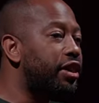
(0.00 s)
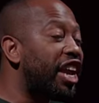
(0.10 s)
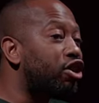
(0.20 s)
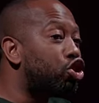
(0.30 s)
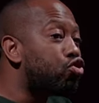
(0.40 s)
They
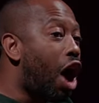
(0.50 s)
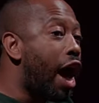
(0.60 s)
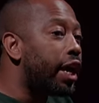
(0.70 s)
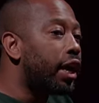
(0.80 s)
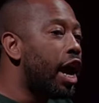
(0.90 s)
are
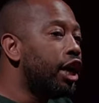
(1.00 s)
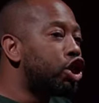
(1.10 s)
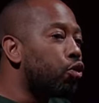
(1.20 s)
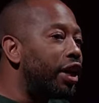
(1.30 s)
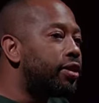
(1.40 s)
trying
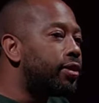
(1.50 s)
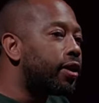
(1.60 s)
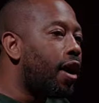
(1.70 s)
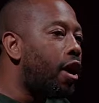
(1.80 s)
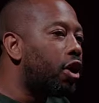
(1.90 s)
to rinse the
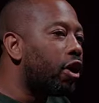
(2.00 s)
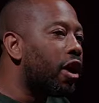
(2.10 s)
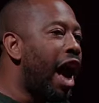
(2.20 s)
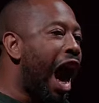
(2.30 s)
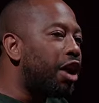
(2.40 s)
color
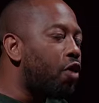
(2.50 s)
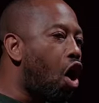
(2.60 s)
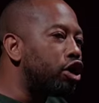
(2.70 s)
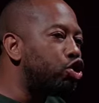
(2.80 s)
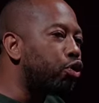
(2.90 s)
out of
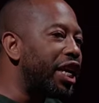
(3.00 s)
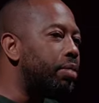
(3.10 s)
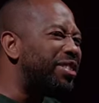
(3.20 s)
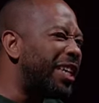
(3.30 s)
our dreams.